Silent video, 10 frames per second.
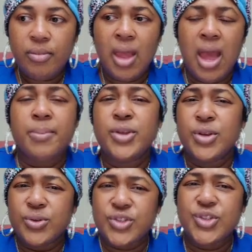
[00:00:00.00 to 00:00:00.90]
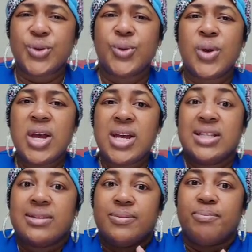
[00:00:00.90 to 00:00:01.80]
I'm used to
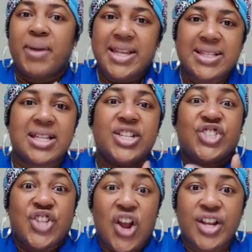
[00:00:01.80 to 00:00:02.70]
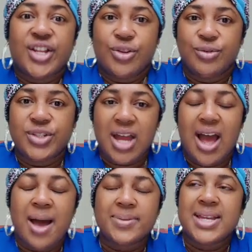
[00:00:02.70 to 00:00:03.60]
basically starting new
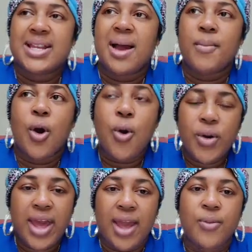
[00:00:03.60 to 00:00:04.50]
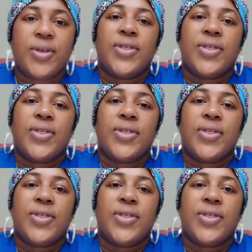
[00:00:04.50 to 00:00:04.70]
jobs and I'm okay with